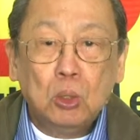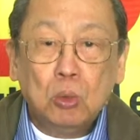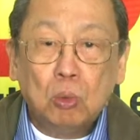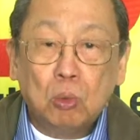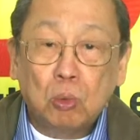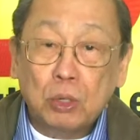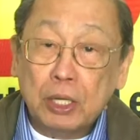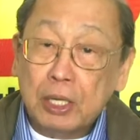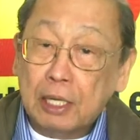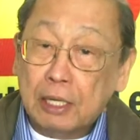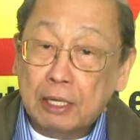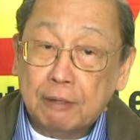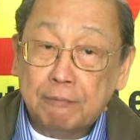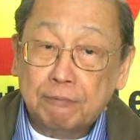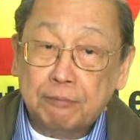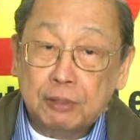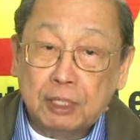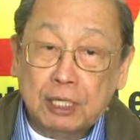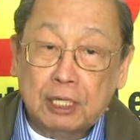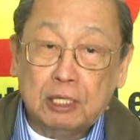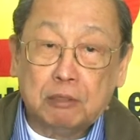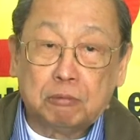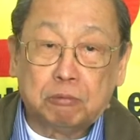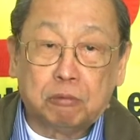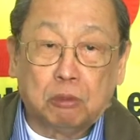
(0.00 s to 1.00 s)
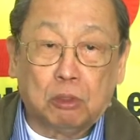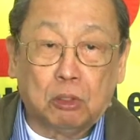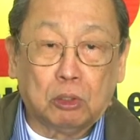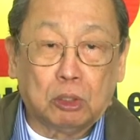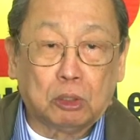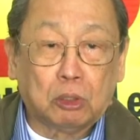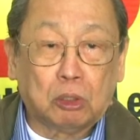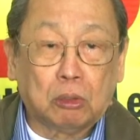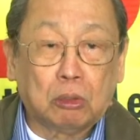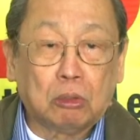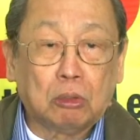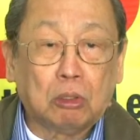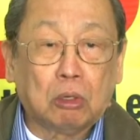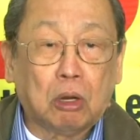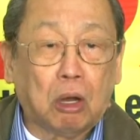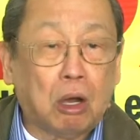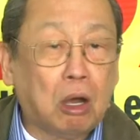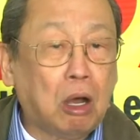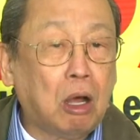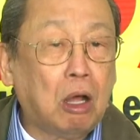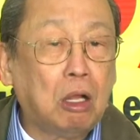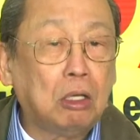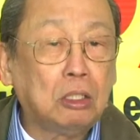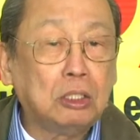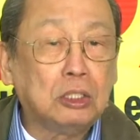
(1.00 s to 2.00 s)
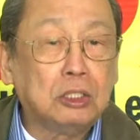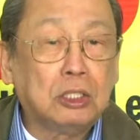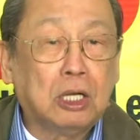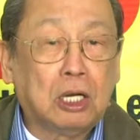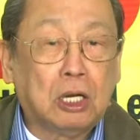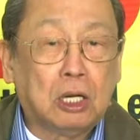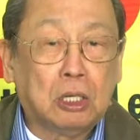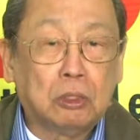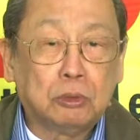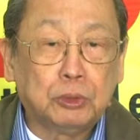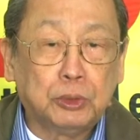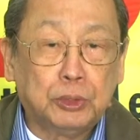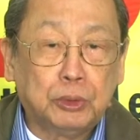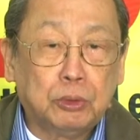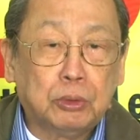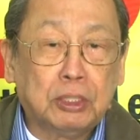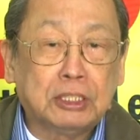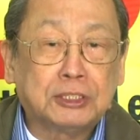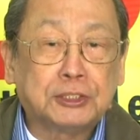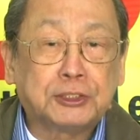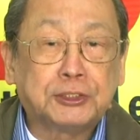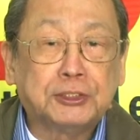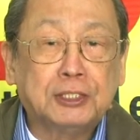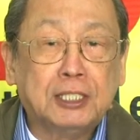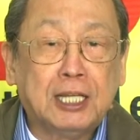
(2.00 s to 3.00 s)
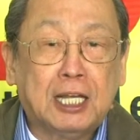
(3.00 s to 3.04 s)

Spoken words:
We have therefore called on our U.S.